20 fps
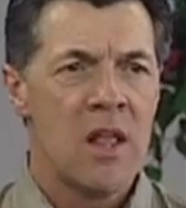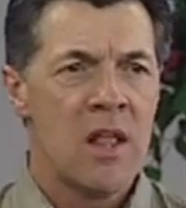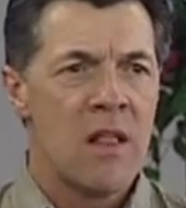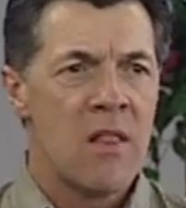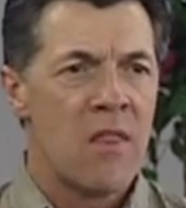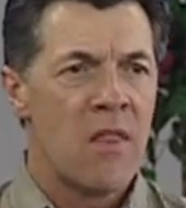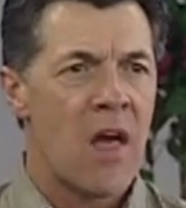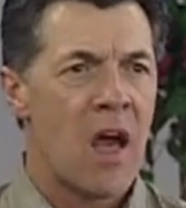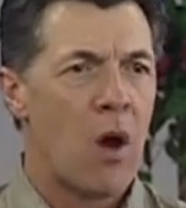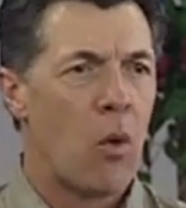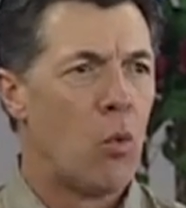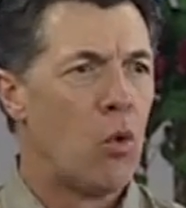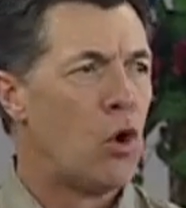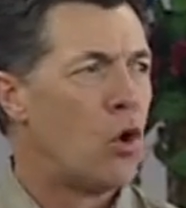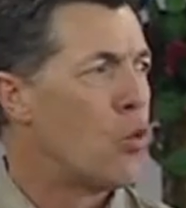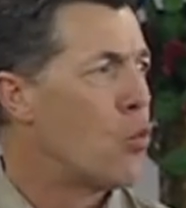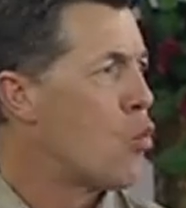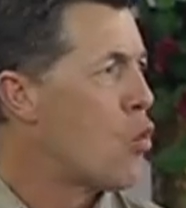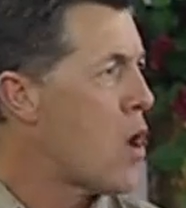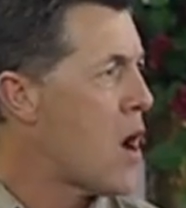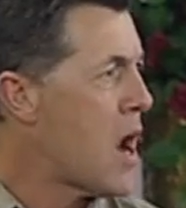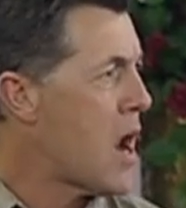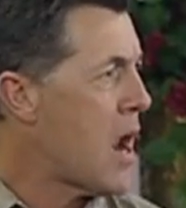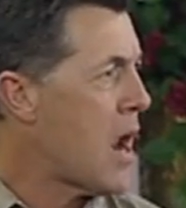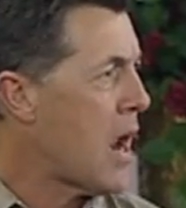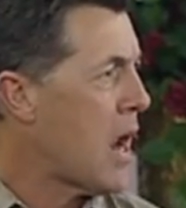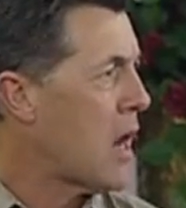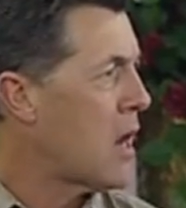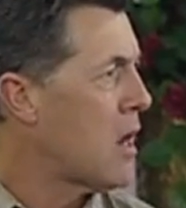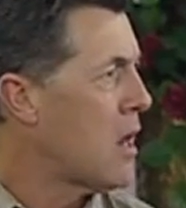that will
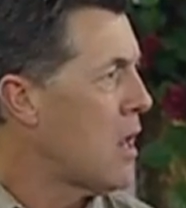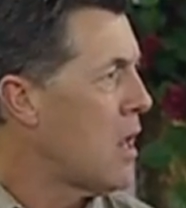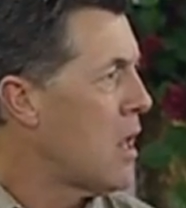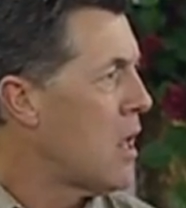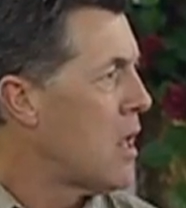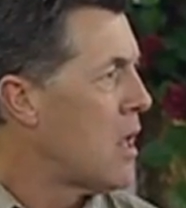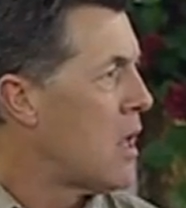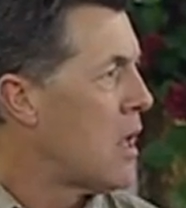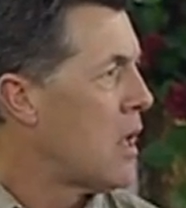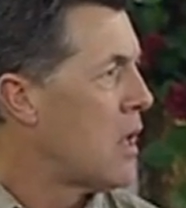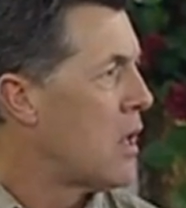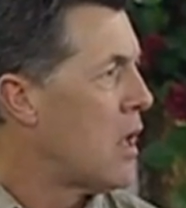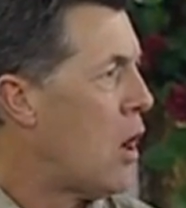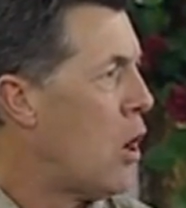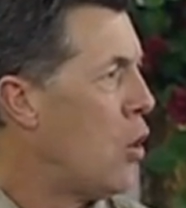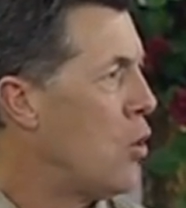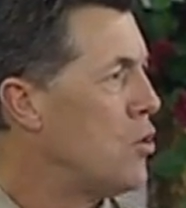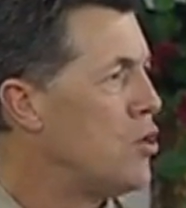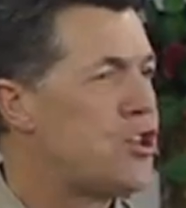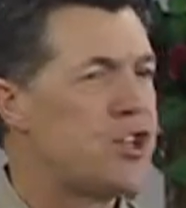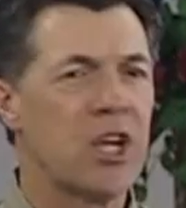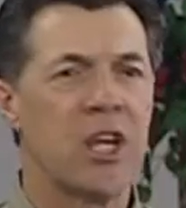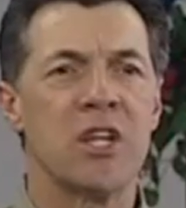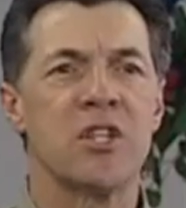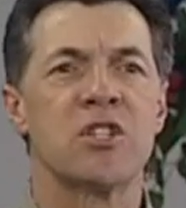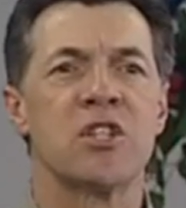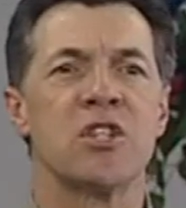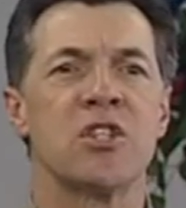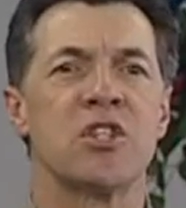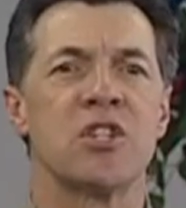reign on
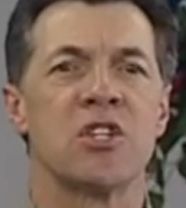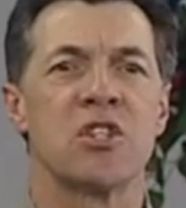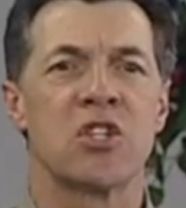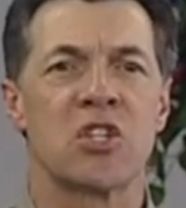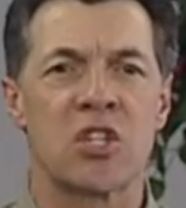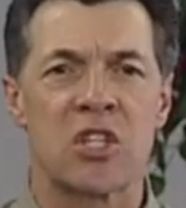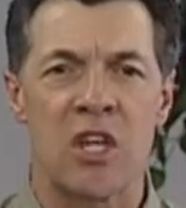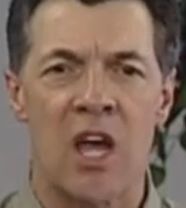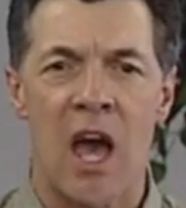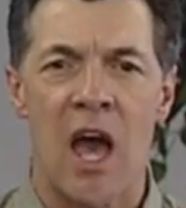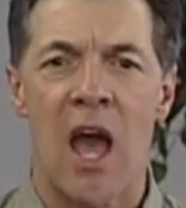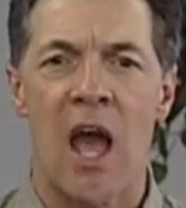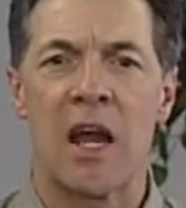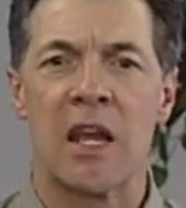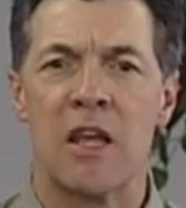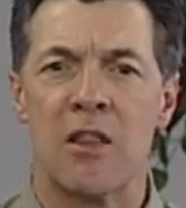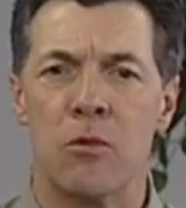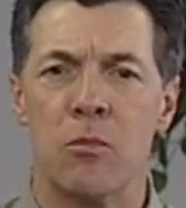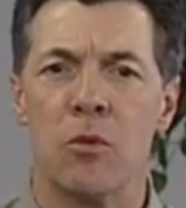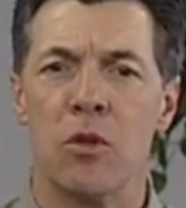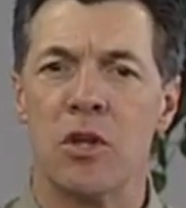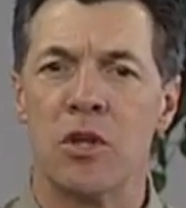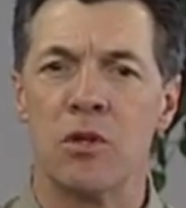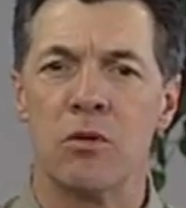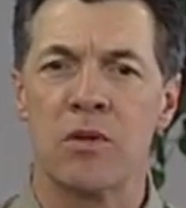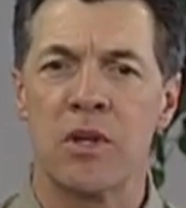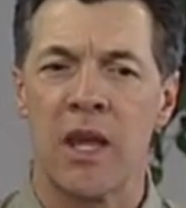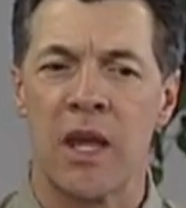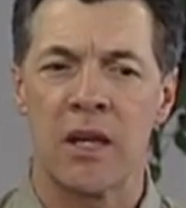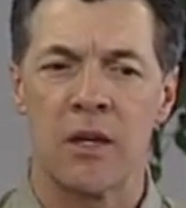Jesus' side in the
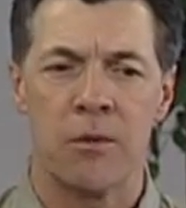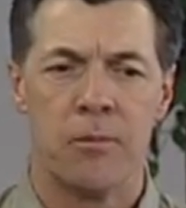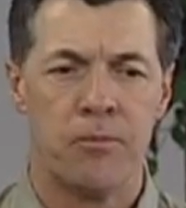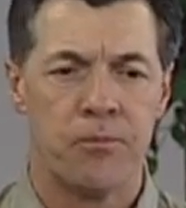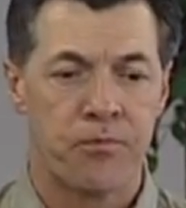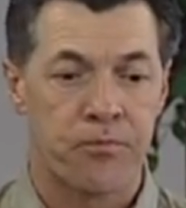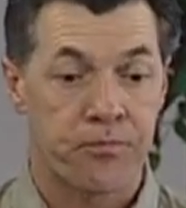millennial kingdom.